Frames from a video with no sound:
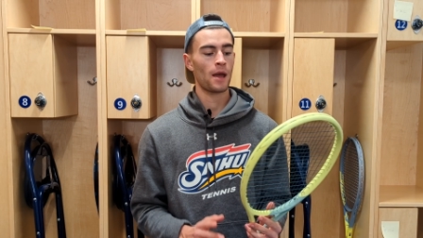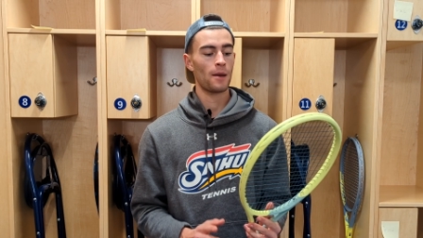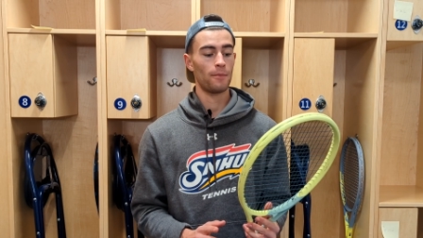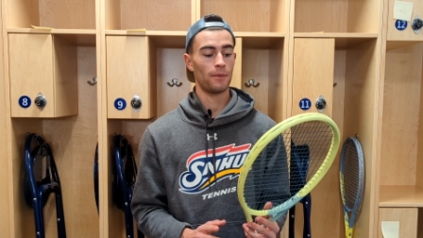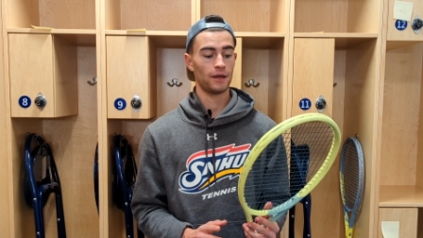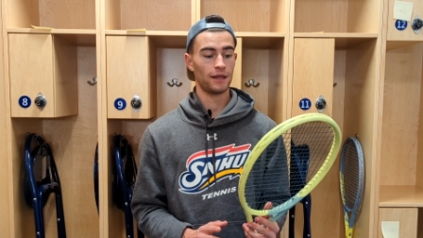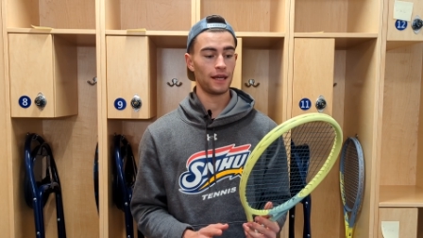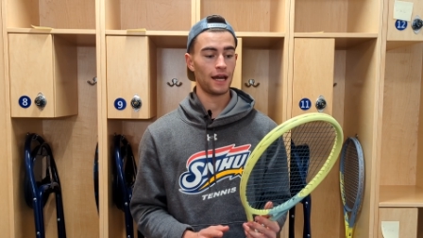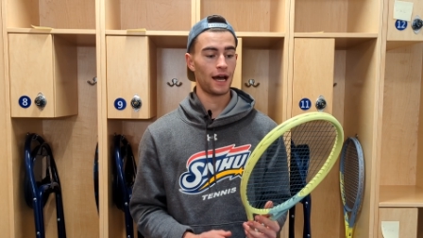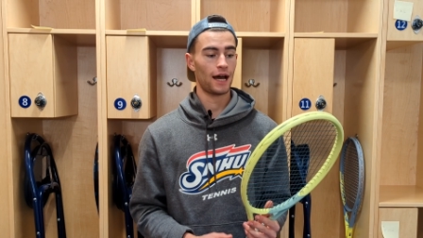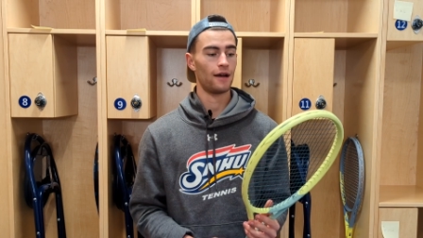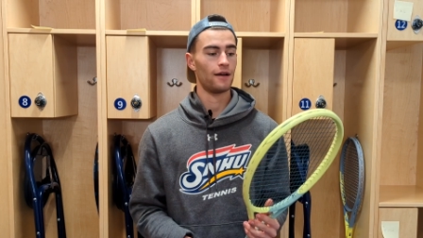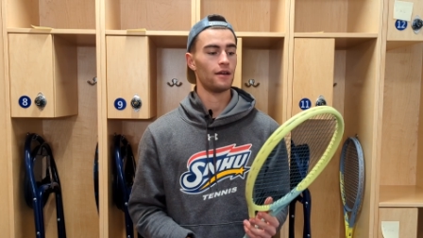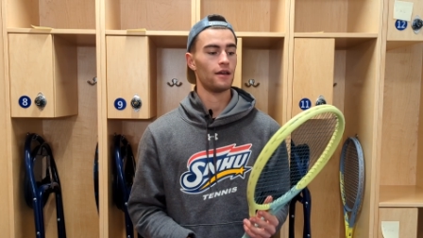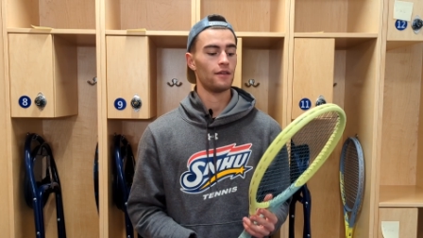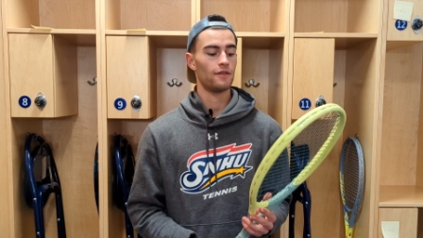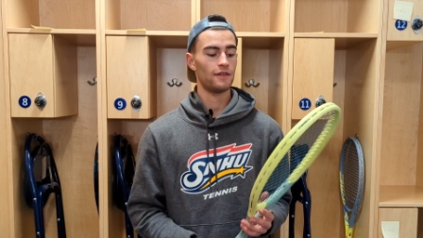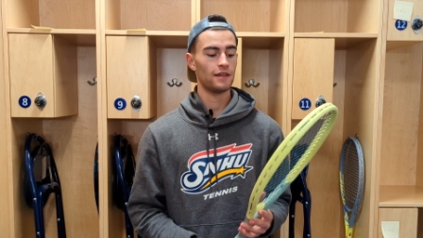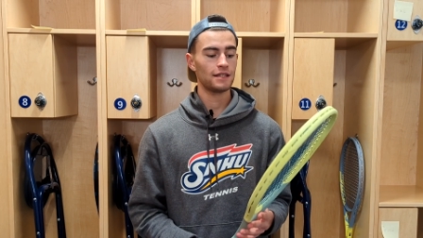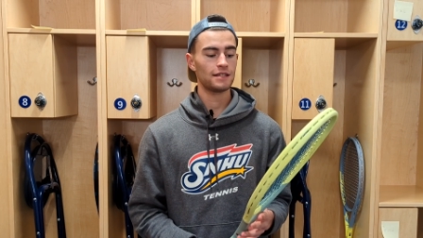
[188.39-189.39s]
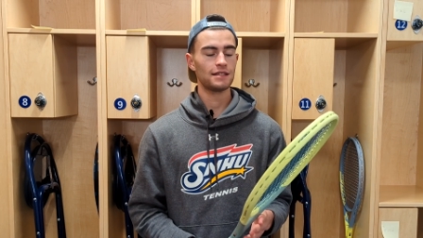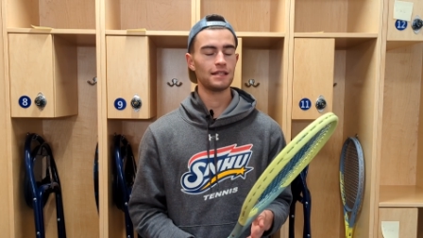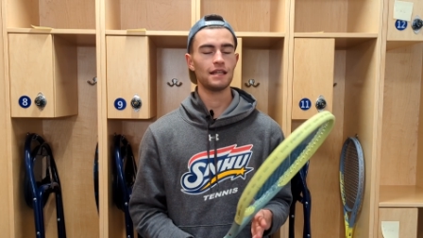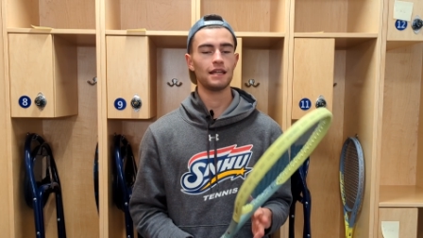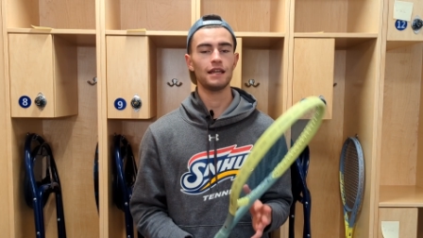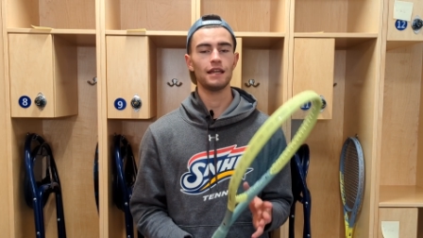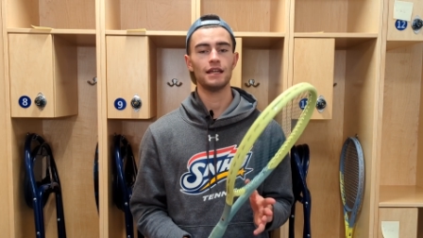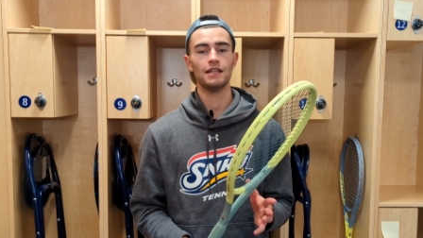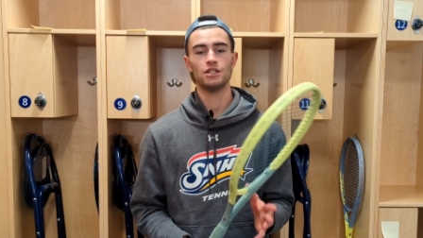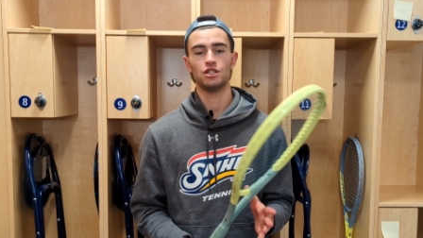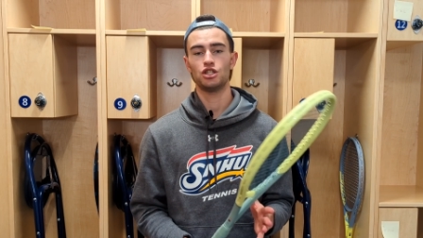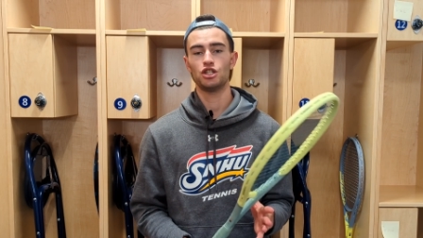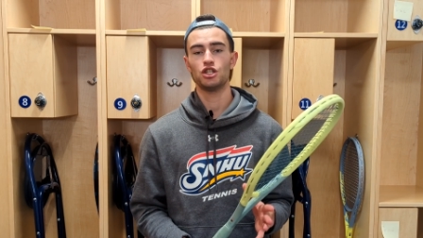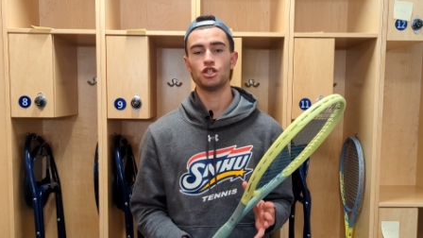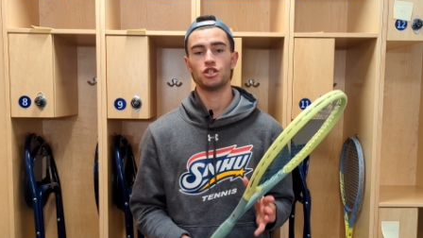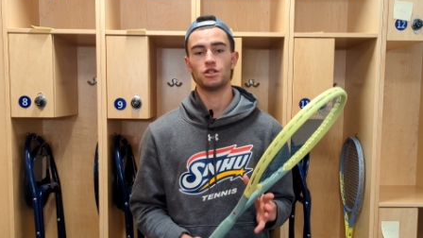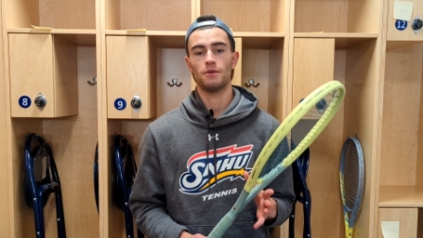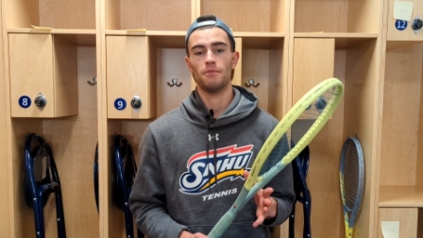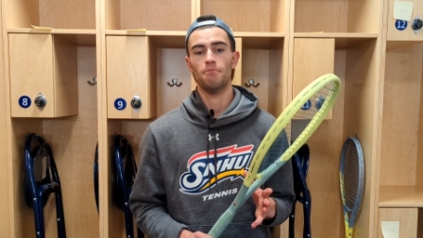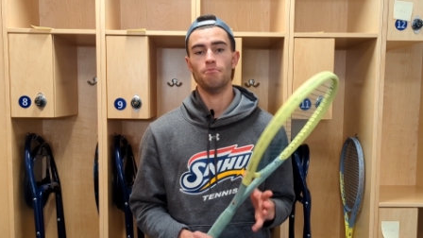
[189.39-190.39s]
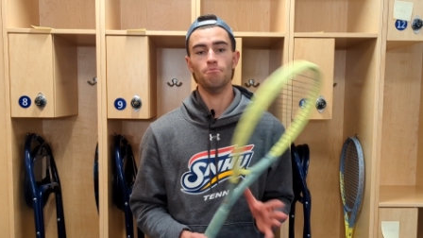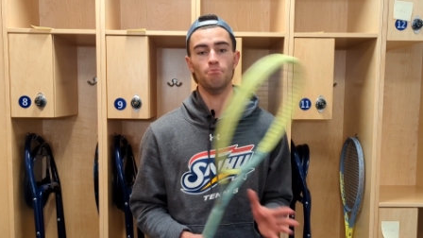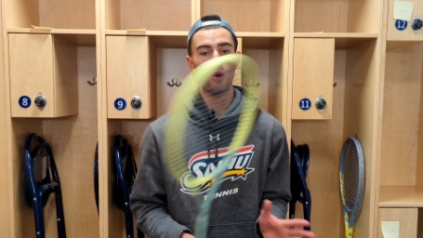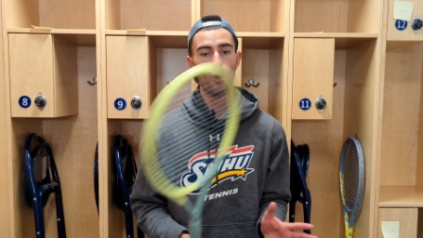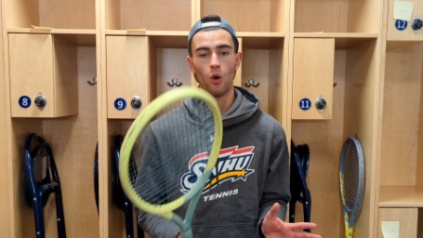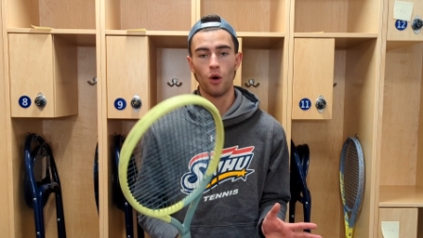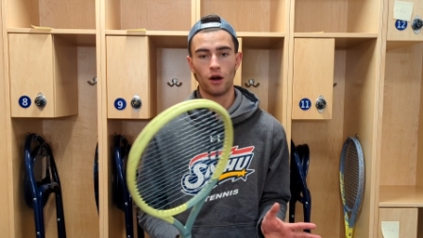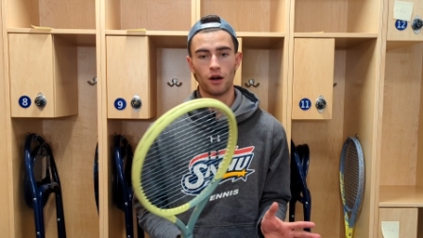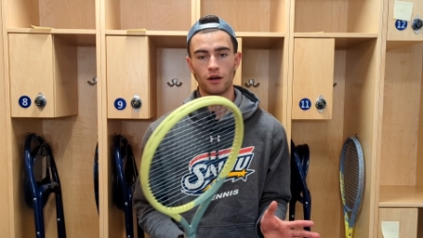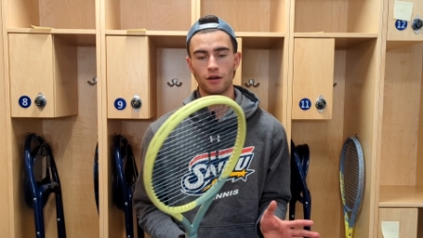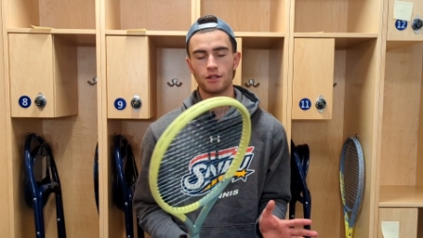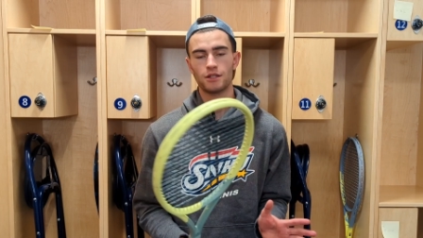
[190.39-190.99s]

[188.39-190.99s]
But yeah, this thing is just more.